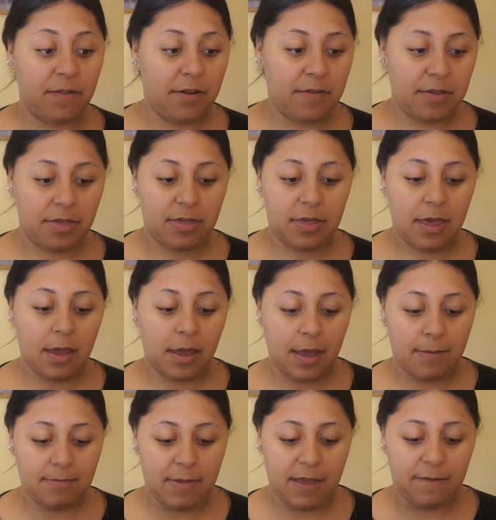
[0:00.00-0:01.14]
very thick
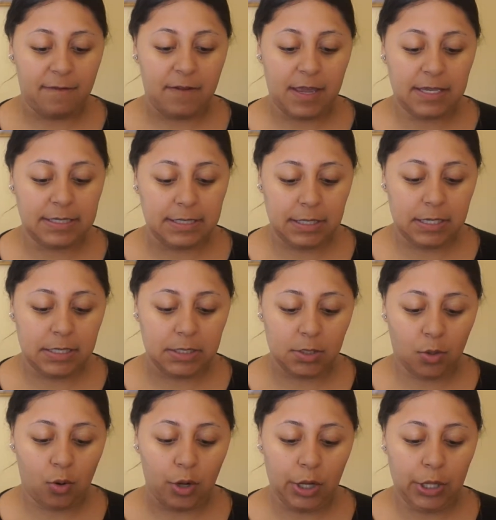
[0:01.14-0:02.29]
and my face is
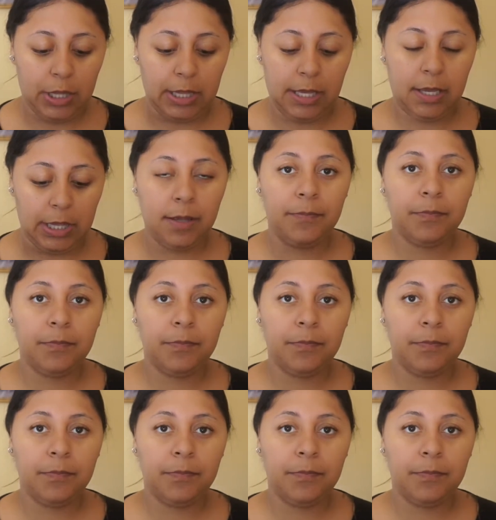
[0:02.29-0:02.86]
oily.